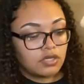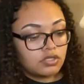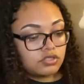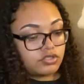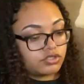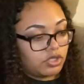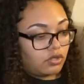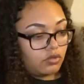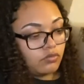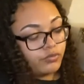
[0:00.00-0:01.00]

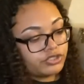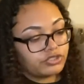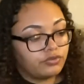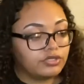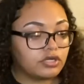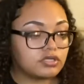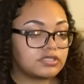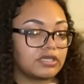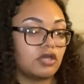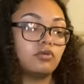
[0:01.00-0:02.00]
So we don't need our
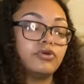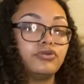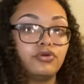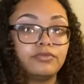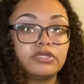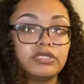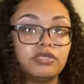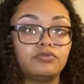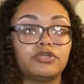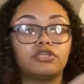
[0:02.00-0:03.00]
scale, but normally
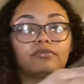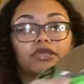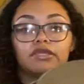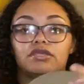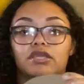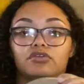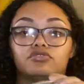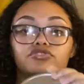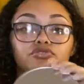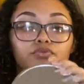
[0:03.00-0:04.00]
when you're making candles
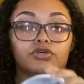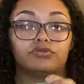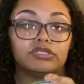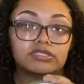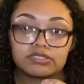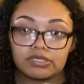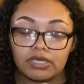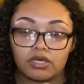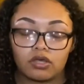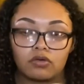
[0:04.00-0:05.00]
you will need a
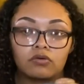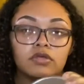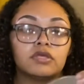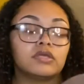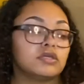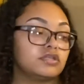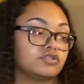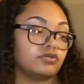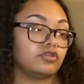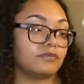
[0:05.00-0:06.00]
scale so
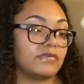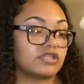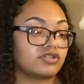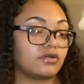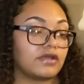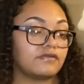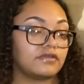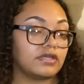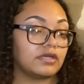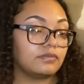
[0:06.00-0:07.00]
you can measure out
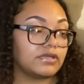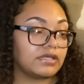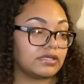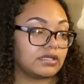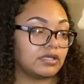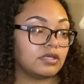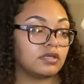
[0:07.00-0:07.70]
everything completely.